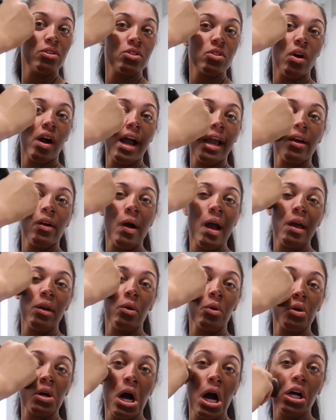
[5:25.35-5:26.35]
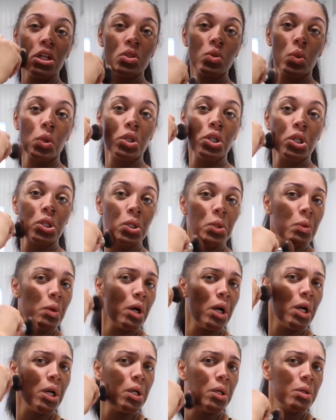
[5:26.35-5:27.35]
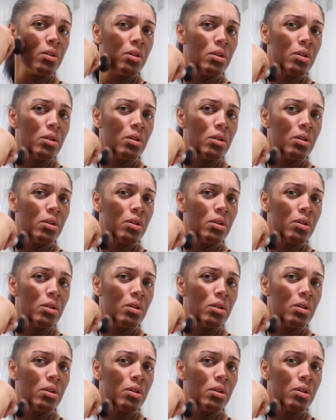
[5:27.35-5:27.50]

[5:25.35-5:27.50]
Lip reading: associated with the black person.